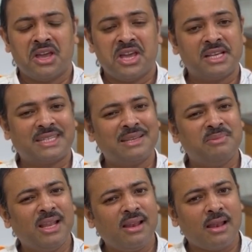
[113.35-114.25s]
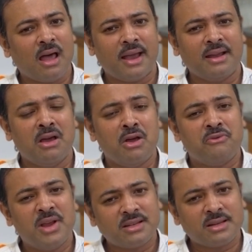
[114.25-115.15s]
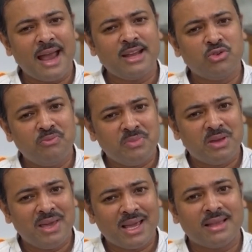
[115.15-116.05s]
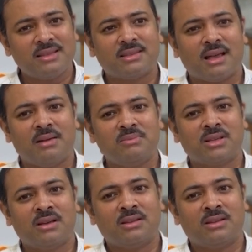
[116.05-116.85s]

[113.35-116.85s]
In a similar line, we try to mimic enzymes,